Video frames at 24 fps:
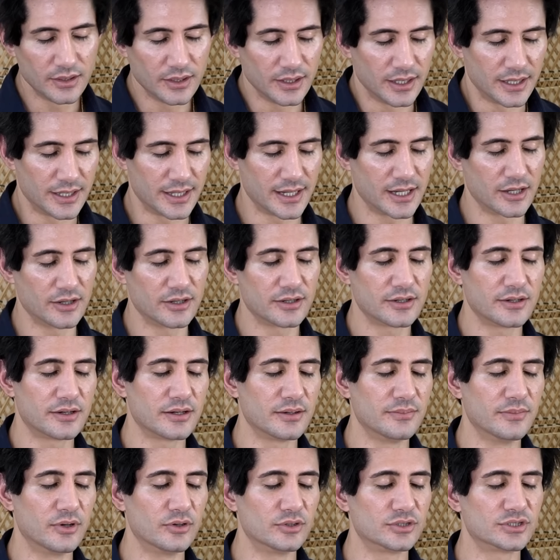inherited
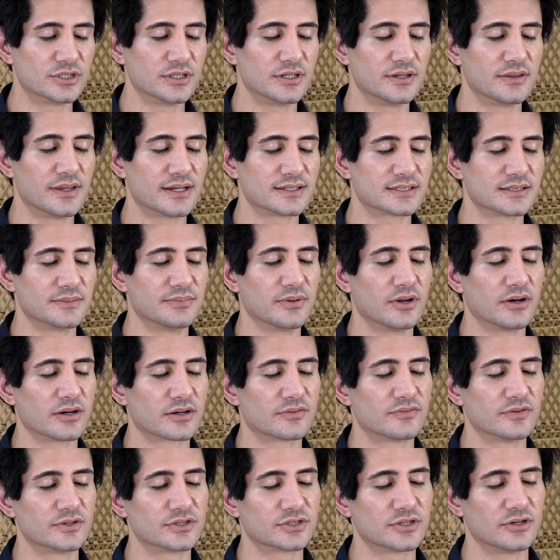emotion? That's a block
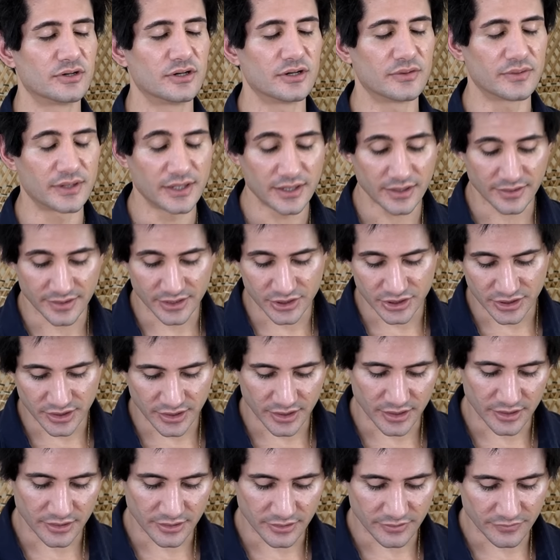for Sharna right now that she
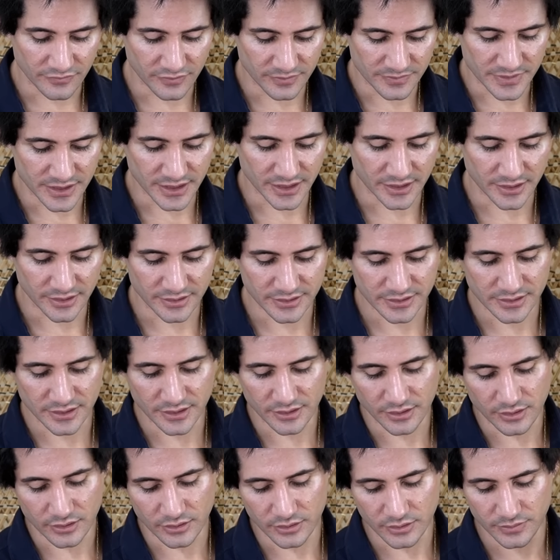inherited from dad. Is it
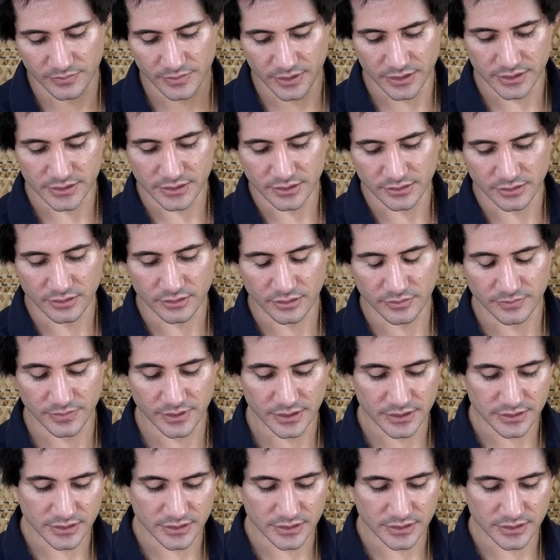in column A?